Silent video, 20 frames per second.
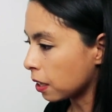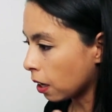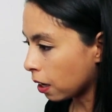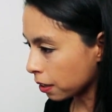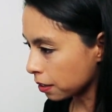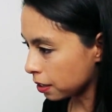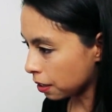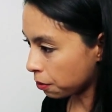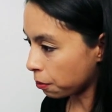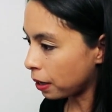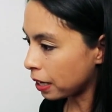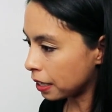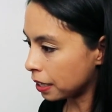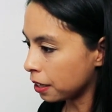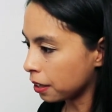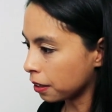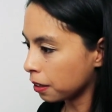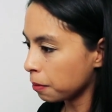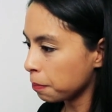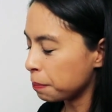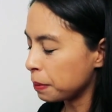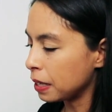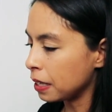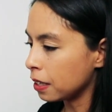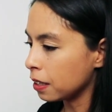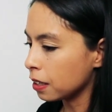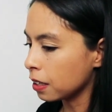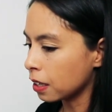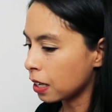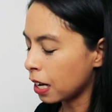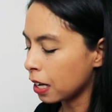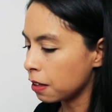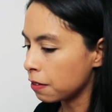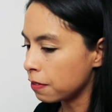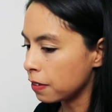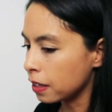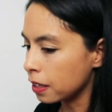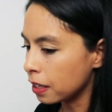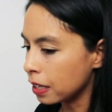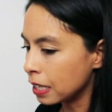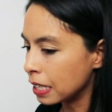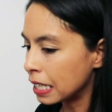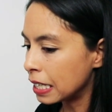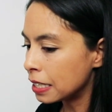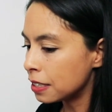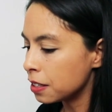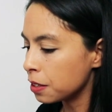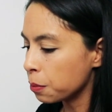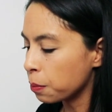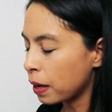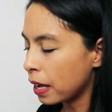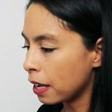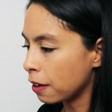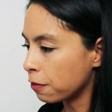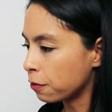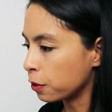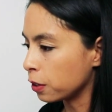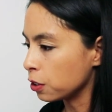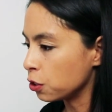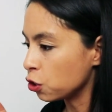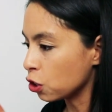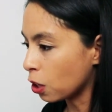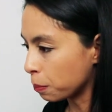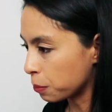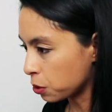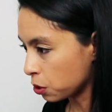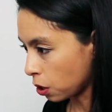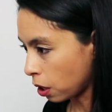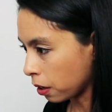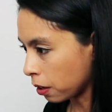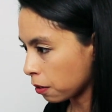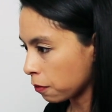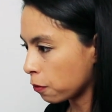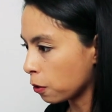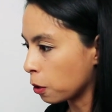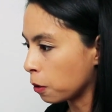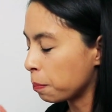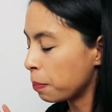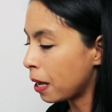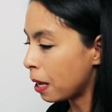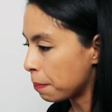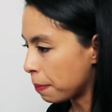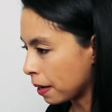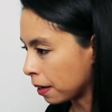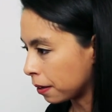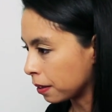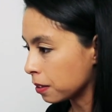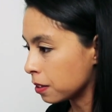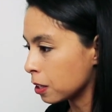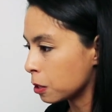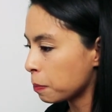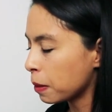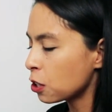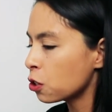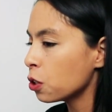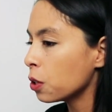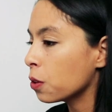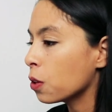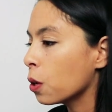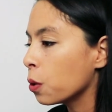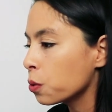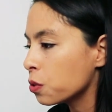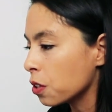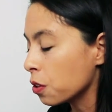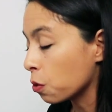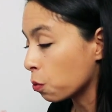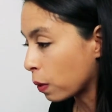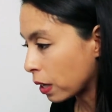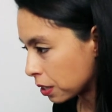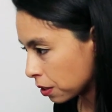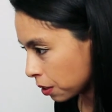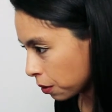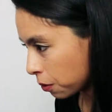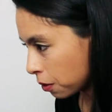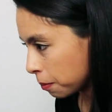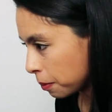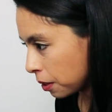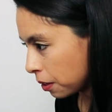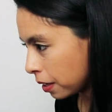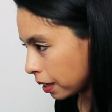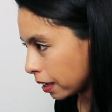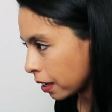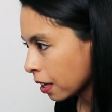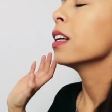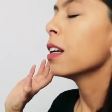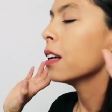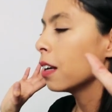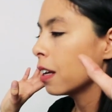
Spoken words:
of content right here be kind of an easy way for a jump start for pet parents, especially those in the rescue community.